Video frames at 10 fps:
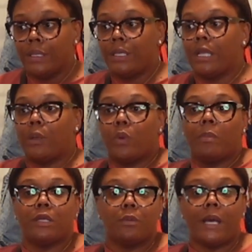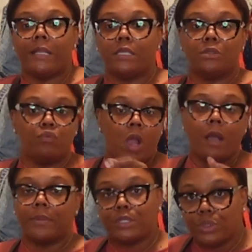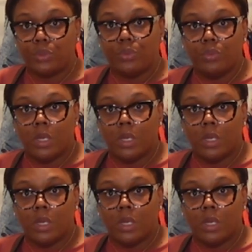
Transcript: You gotta worry about nobody robbing you